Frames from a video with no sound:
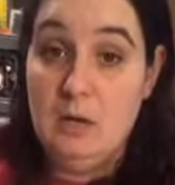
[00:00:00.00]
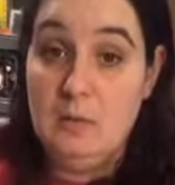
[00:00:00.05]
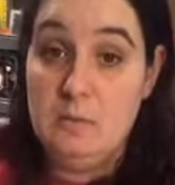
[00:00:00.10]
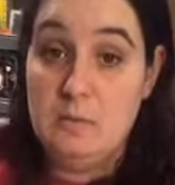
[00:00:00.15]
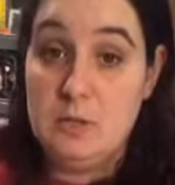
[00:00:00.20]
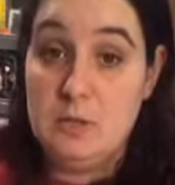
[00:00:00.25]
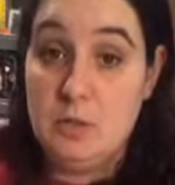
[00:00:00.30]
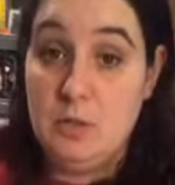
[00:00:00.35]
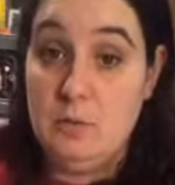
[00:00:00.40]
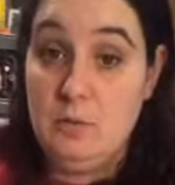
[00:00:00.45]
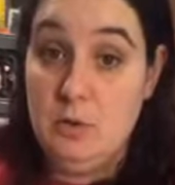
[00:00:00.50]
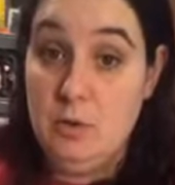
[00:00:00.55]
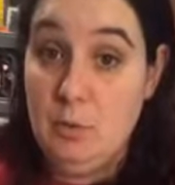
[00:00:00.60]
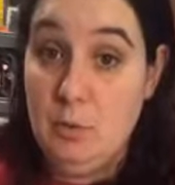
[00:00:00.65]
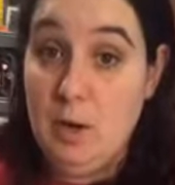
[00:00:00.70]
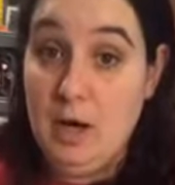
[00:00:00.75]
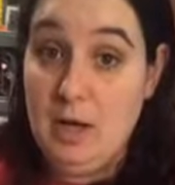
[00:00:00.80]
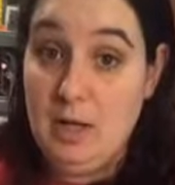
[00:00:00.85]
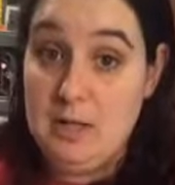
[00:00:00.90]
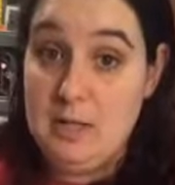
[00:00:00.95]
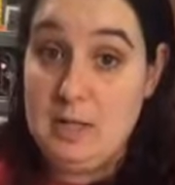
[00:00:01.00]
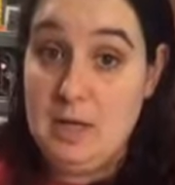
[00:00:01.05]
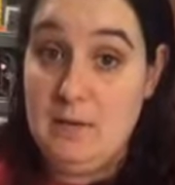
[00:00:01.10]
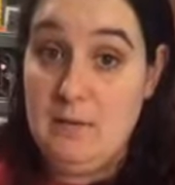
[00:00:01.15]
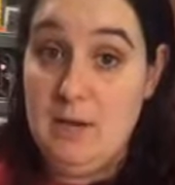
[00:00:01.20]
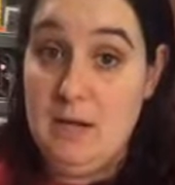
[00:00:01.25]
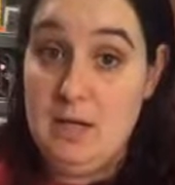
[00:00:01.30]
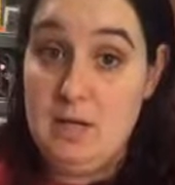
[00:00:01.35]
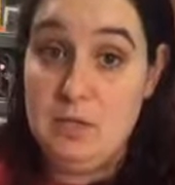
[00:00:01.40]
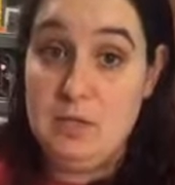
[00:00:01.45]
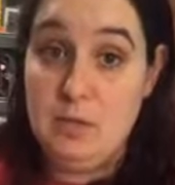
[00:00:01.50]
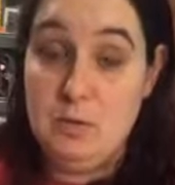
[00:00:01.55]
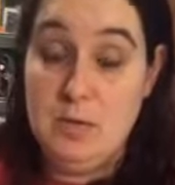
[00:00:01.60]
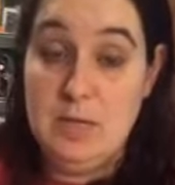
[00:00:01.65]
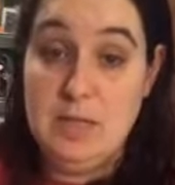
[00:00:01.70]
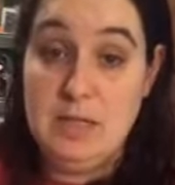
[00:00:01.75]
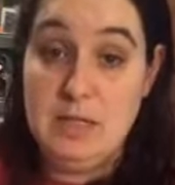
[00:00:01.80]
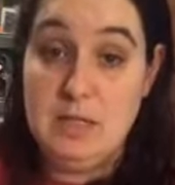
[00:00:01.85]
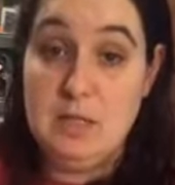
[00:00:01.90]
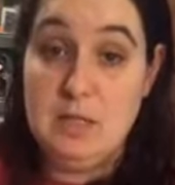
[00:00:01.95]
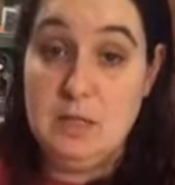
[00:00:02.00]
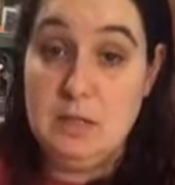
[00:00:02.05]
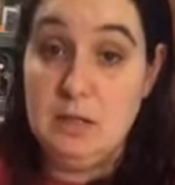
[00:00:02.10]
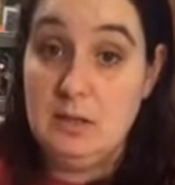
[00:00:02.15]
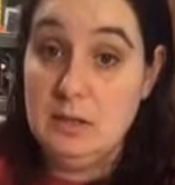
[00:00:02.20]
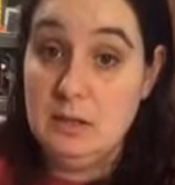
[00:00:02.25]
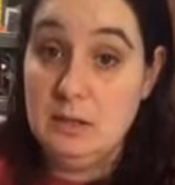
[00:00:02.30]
So if you want a set of eggs, you need to,